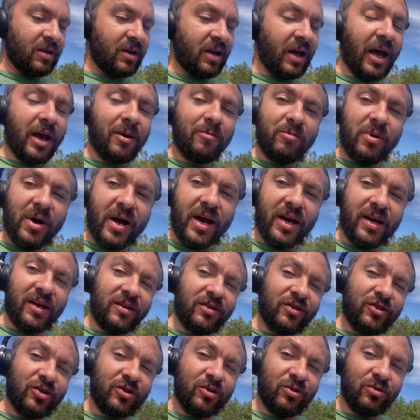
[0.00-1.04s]
I buy
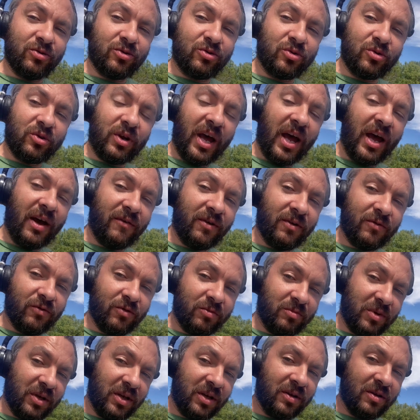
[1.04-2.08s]
two to have it with
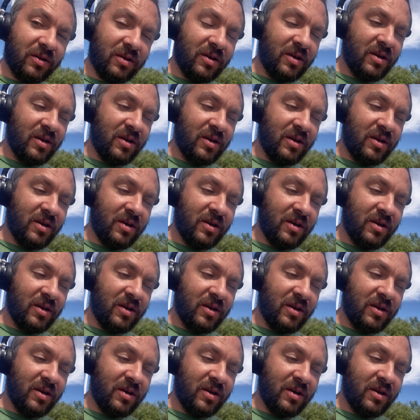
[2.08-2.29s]
me,